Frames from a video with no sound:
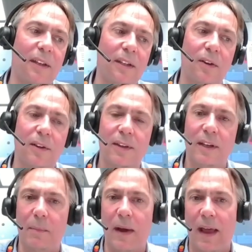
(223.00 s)
I think you've got to
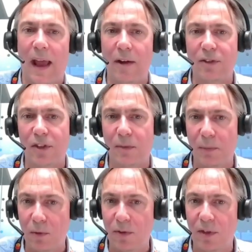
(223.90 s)
think about how
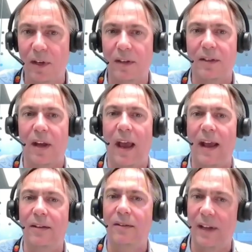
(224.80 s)
disputes are
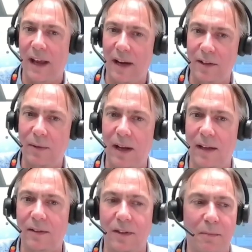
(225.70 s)
handled and how you would
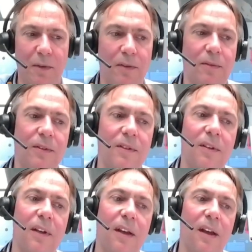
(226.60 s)
handle disputes.
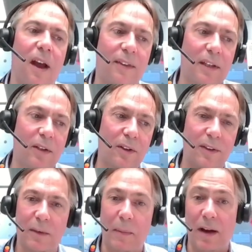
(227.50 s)
I think you've got to
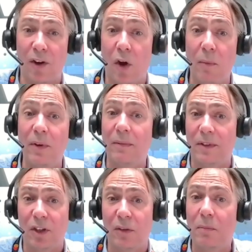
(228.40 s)
think about common
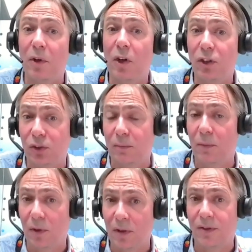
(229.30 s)
commercial
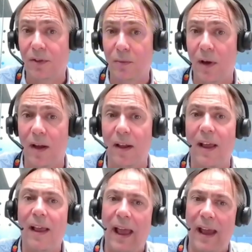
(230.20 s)
models as well.
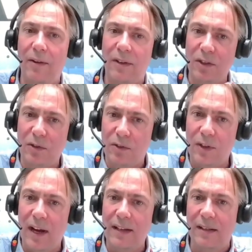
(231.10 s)
How can you
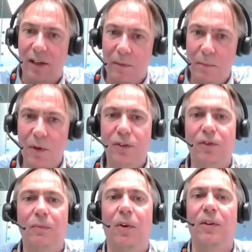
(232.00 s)
create a
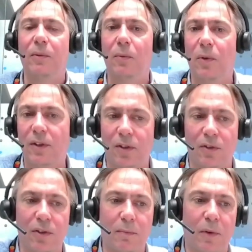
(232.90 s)
commercial model that works
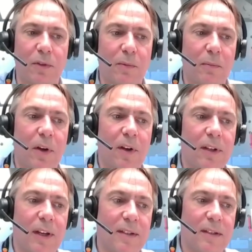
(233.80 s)
across multiple
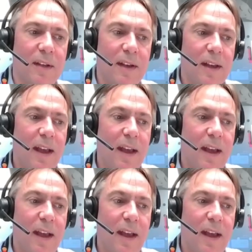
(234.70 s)
markets?